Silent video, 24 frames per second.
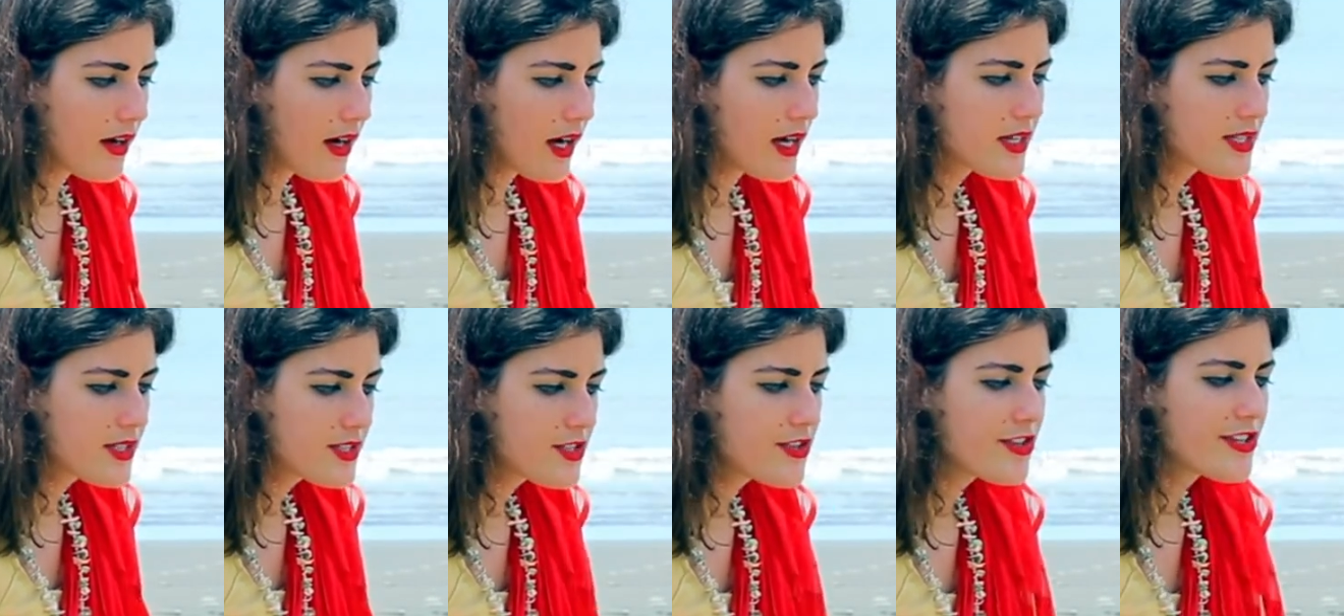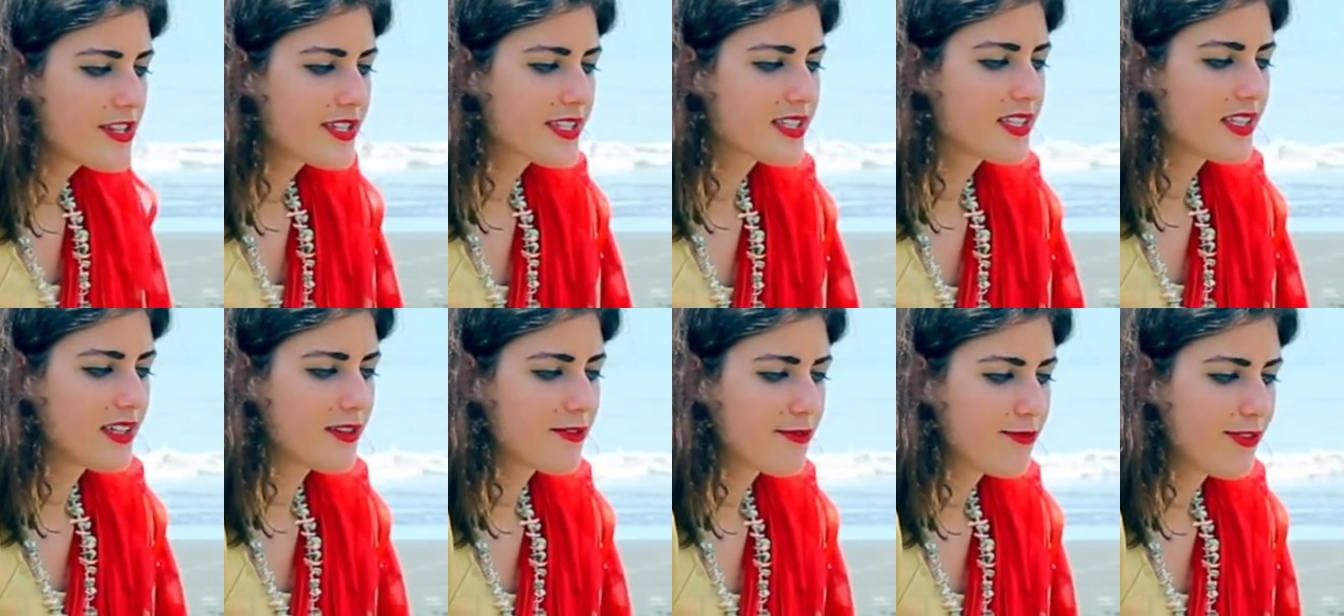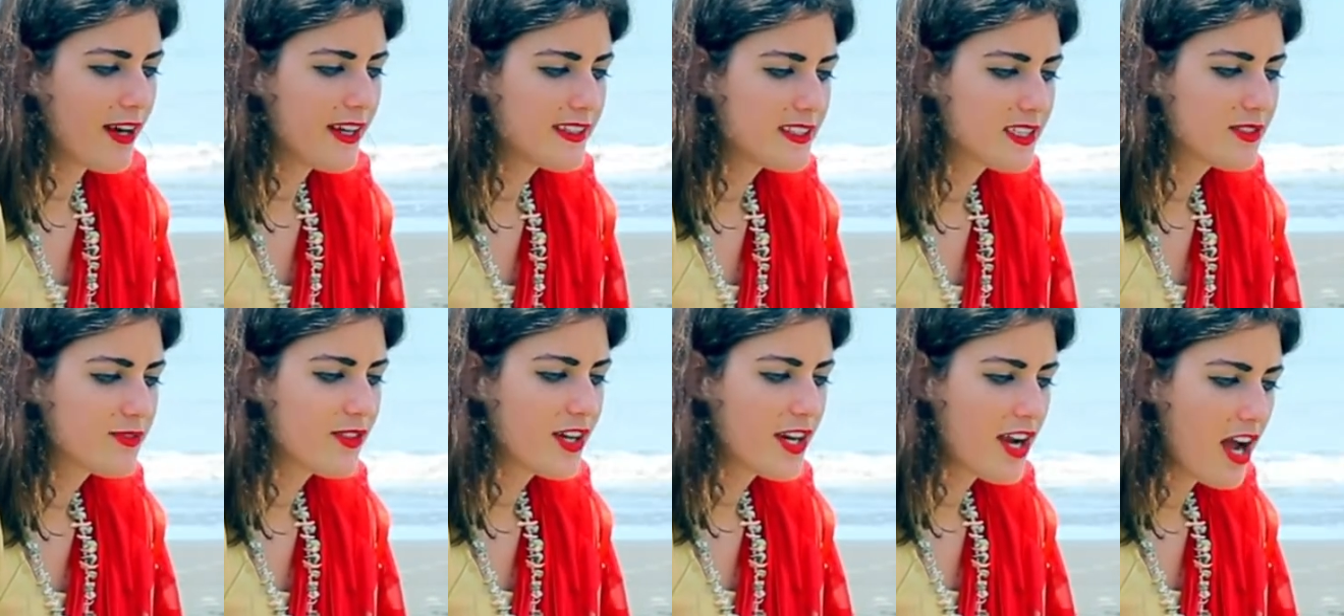I seriously find
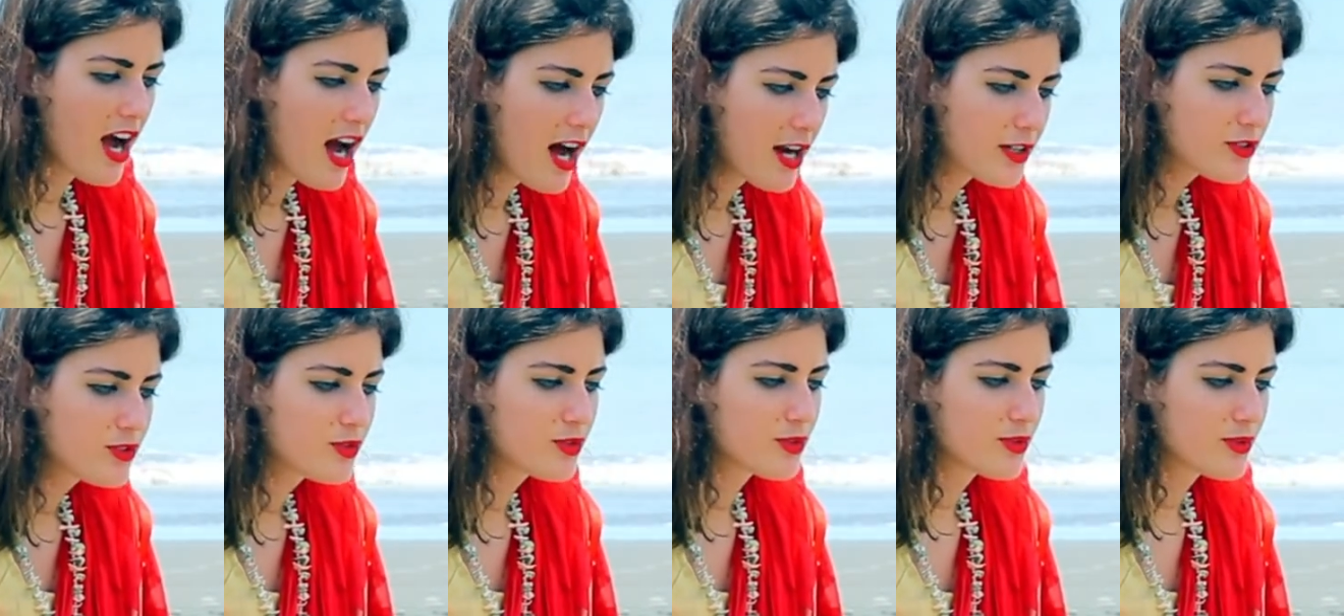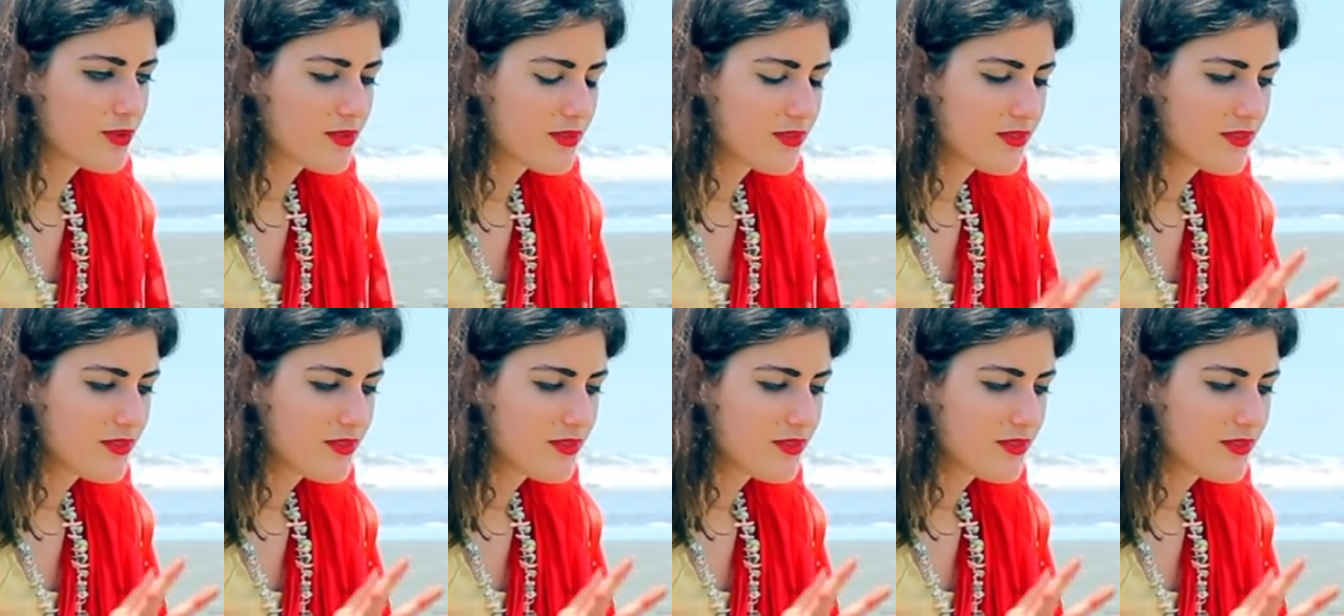it very hard to